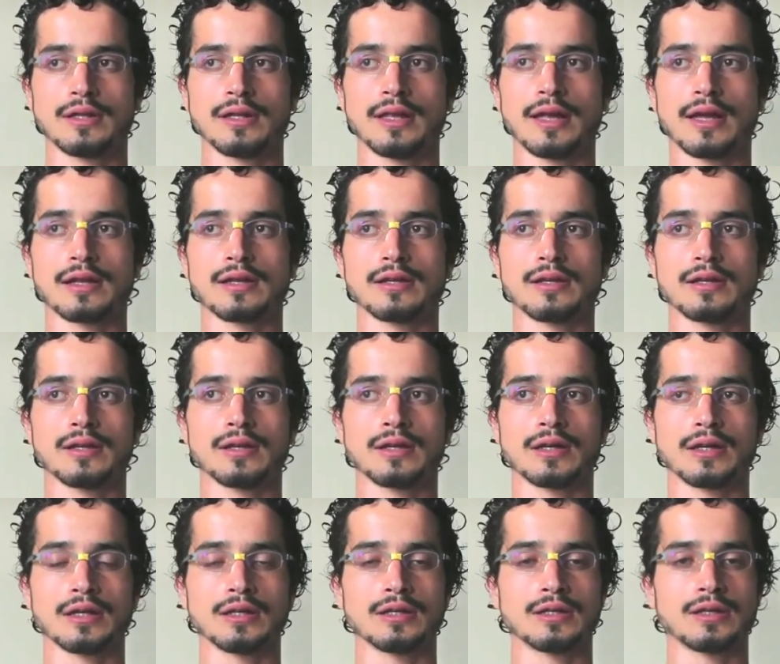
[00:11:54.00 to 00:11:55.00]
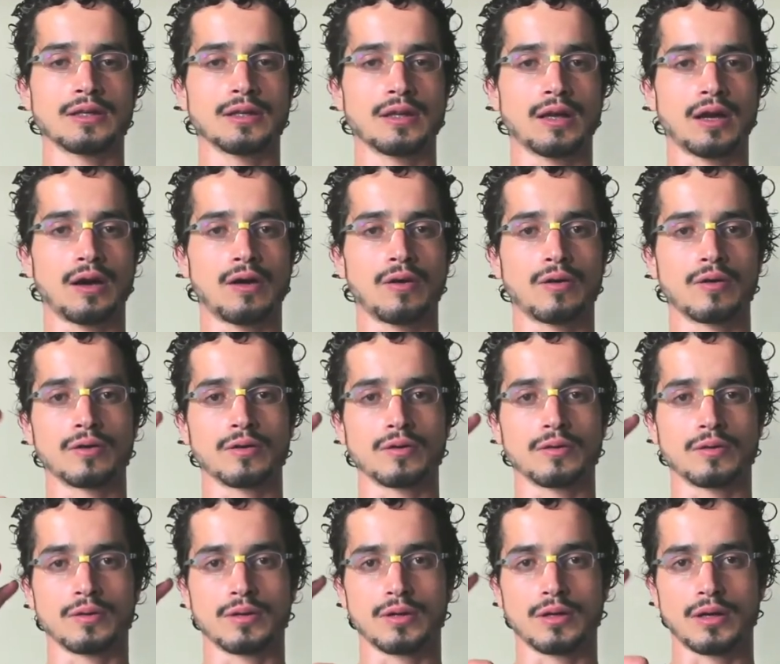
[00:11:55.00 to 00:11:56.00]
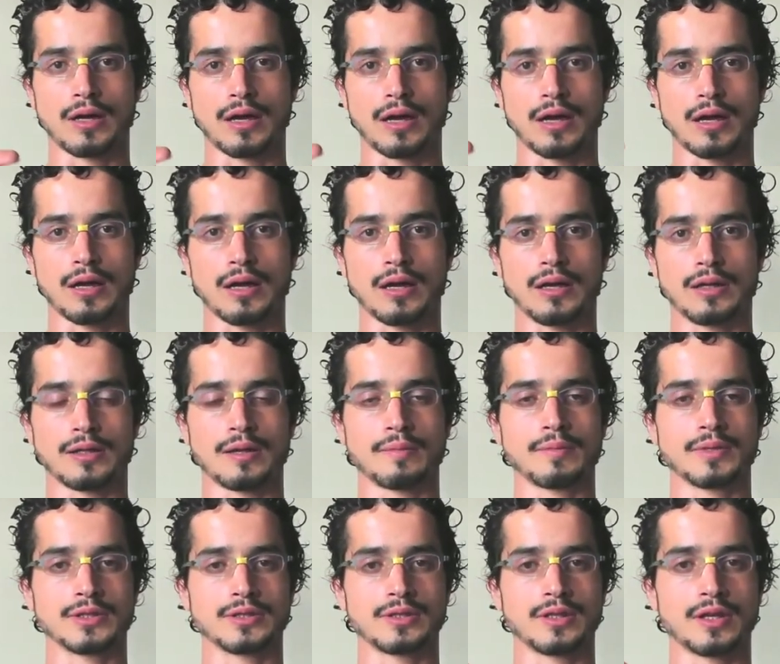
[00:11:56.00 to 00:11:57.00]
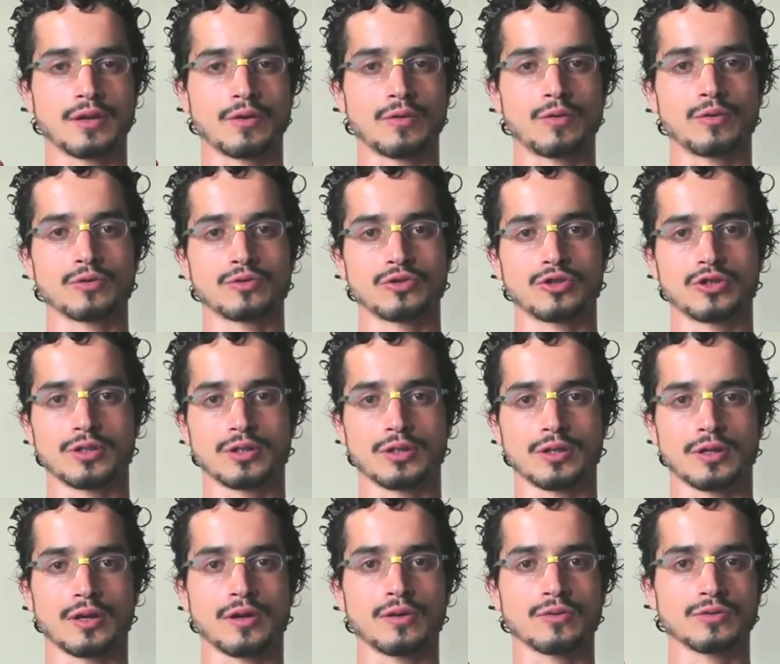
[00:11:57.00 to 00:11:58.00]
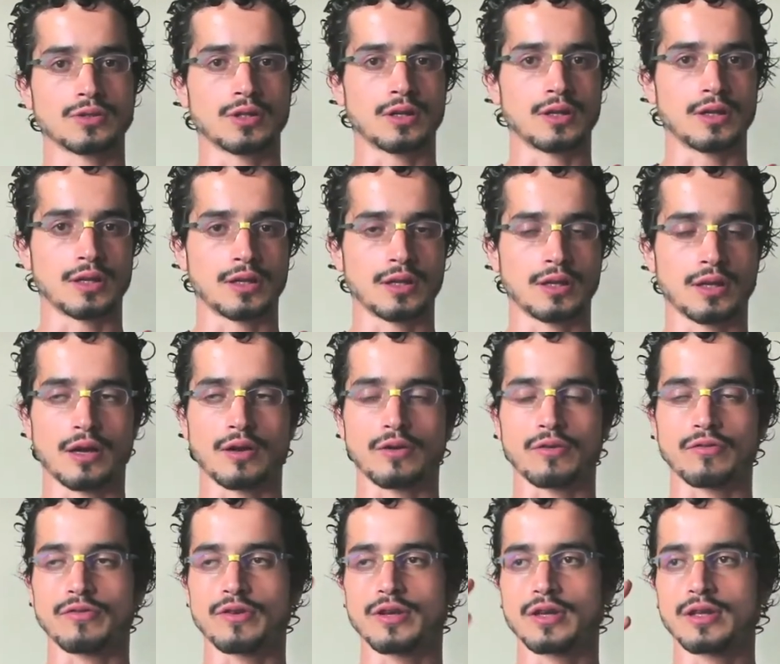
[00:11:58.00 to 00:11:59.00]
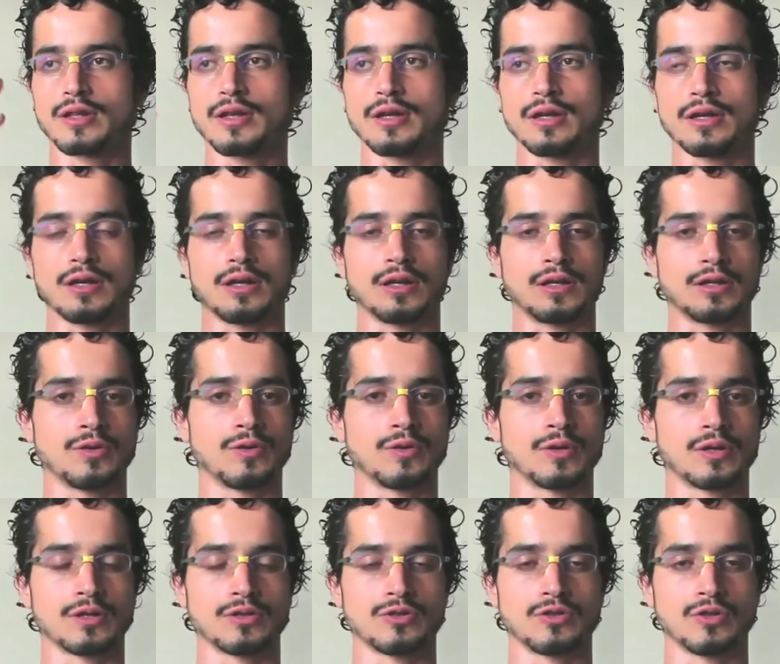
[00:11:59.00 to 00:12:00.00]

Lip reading: that in our Namaste coaching, counseling, Ayurveda, Yoga,